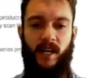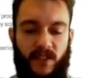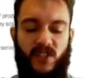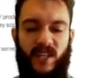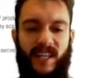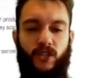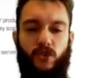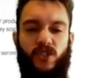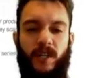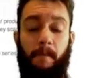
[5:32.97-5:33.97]
there's an
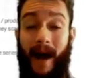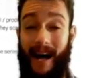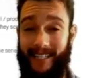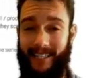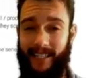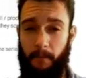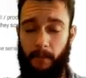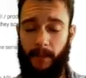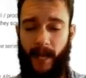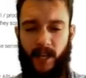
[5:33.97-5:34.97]
interesting marketing
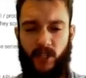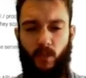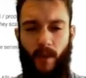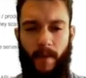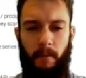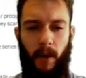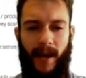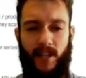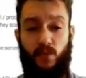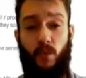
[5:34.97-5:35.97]
implication where
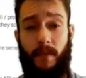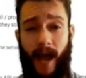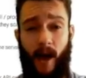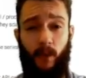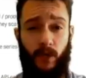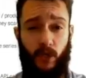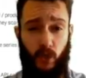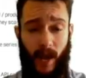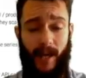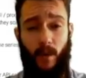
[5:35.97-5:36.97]
brands will be able to
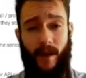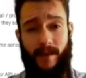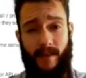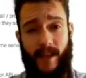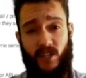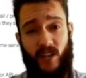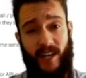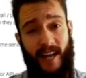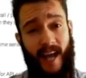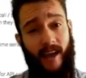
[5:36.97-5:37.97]
track where their
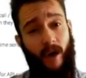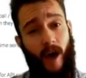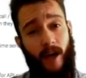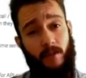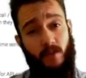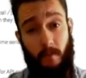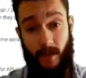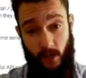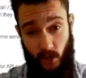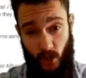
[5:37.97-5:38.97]
secondhand items are
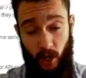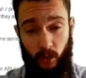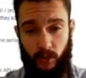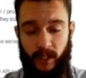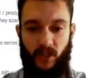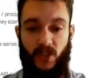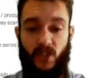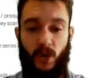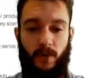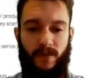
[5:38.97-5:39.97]
being sold.
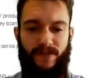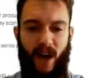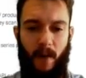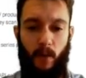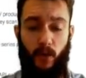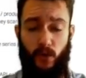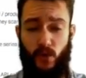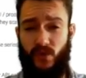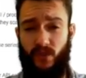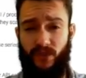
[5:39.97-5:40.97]
It's going to be far more
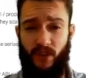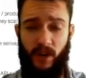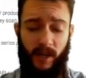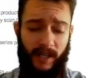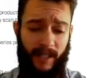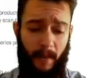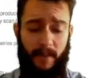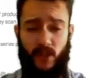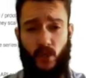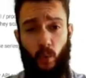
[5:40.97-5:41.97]
useful for
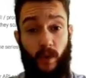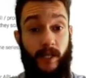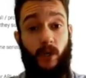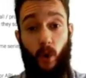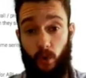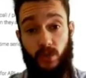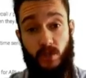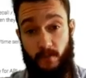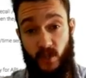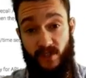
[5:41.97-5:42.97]
companies to recall
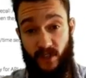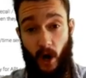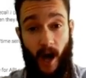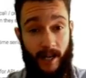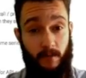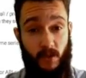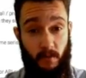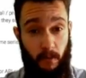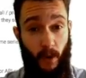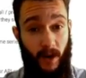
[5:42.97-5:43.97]
specific items
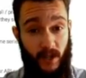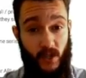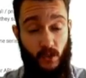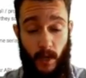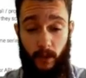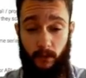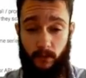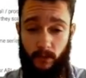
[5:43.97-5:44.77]
and products as well.